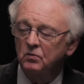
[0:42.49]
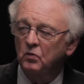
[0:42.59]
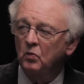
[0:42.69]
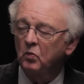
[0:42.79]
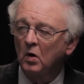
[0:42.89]

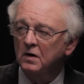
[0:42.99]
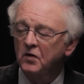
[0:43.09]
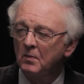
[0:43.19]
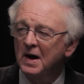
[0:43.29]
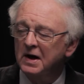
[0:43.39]
and one of
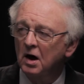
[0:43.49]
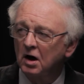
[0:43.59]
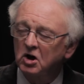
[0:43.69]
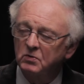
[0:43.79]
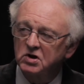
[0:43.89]
the main
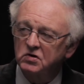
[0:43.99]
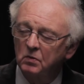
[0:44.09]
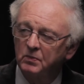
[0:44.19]
arguments